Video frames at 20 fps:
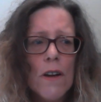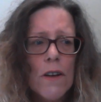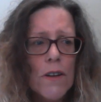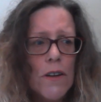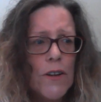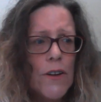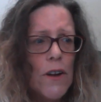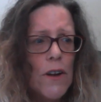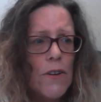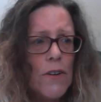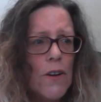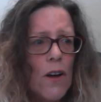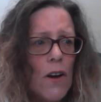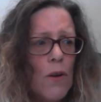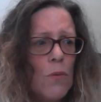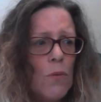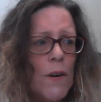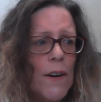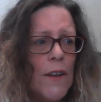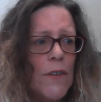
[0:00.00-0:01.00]
You don't
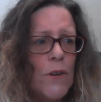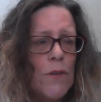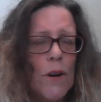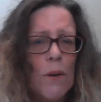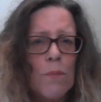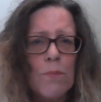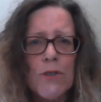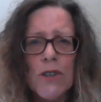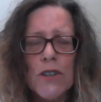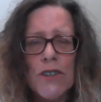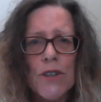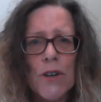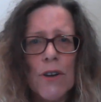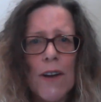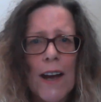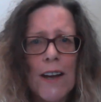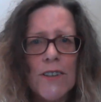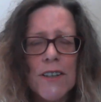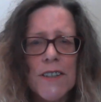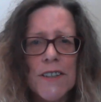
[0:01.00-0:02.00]
know what other options you
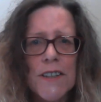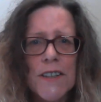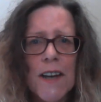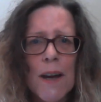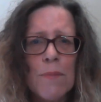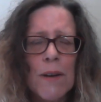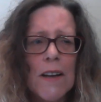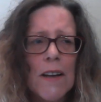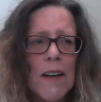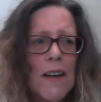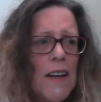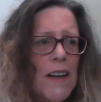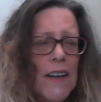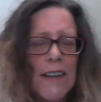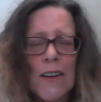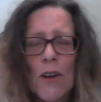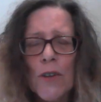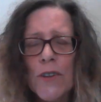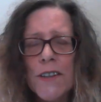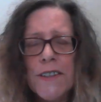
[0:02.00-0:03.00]
had yesterday,
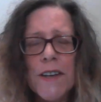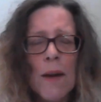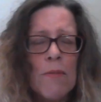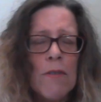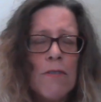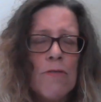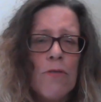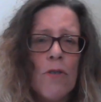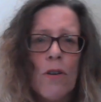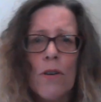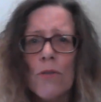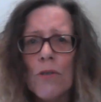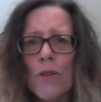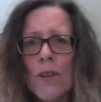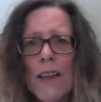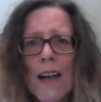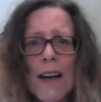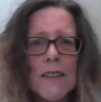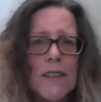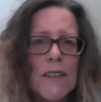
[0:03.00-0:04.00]
or the day before, or
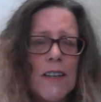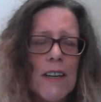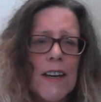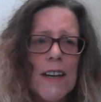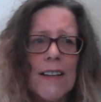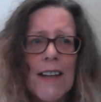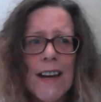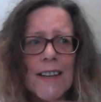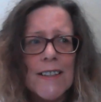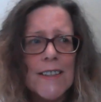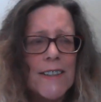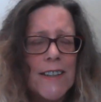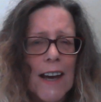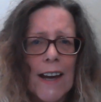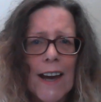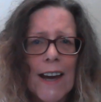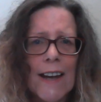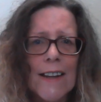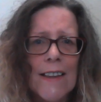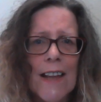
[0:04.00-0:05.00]
last year, last
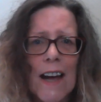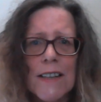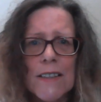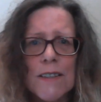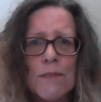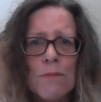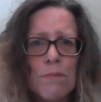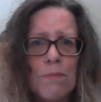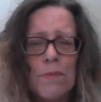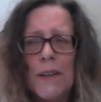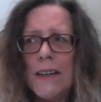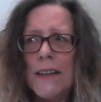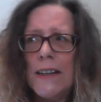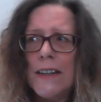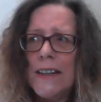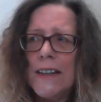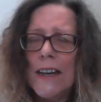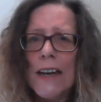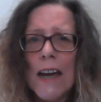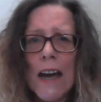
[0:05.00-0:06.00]
decade, last bloody
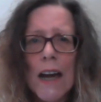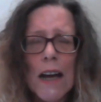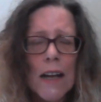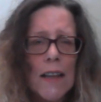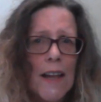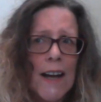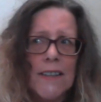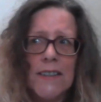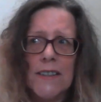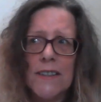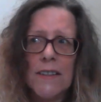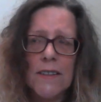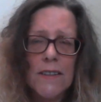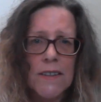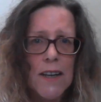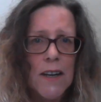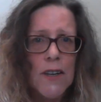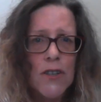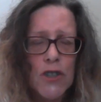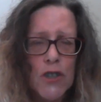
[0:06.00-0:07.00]
year, last
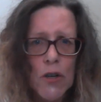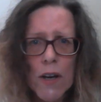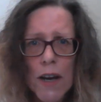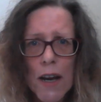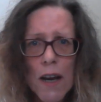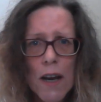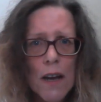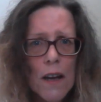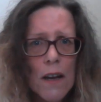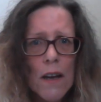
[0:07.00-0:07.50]
century.